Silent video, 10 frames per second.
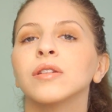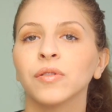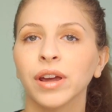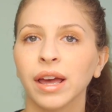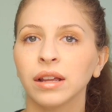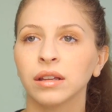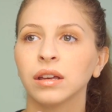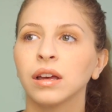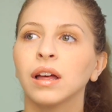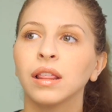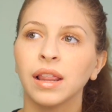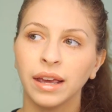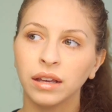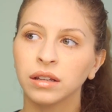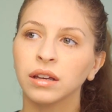forget,
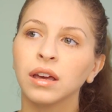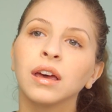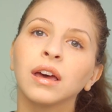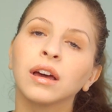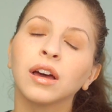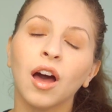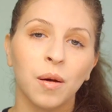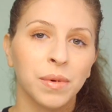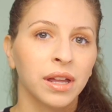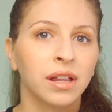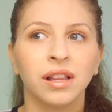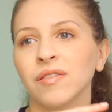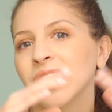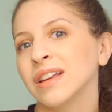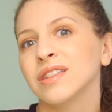like, comment, leave
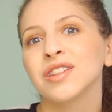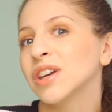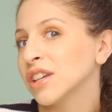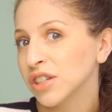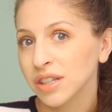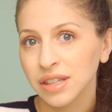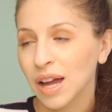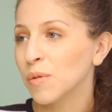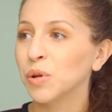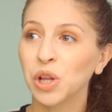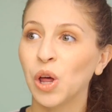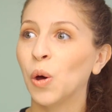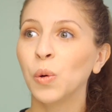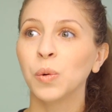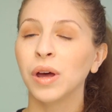any suggestions down
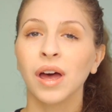below.